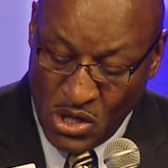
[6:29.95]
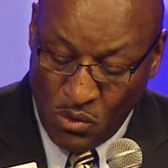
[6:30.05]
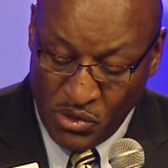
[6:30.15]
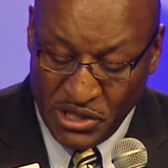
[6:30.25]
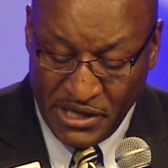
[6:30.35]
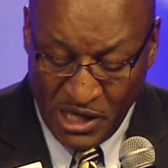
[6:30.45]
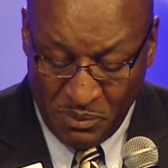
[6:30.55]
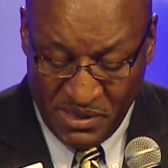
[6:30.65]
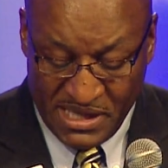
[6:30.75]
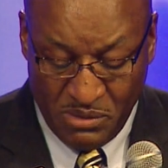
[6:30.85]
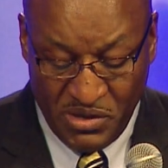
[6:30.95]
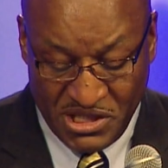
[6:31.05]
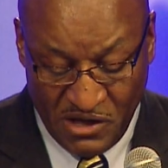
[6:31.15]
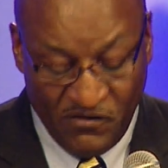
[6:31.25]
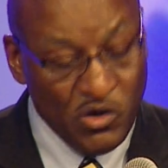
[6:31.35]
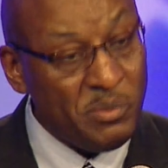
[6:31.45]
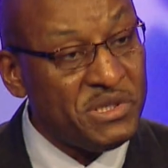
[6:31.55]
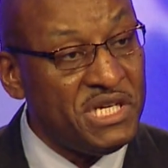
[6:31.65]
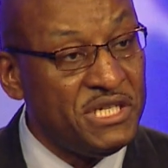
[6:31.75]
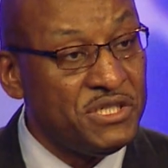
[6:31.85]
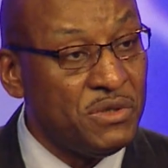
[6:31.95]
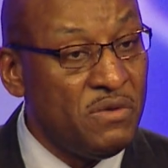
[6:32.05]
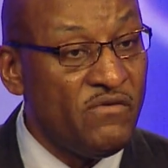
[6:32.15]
we are helping them reach their full potential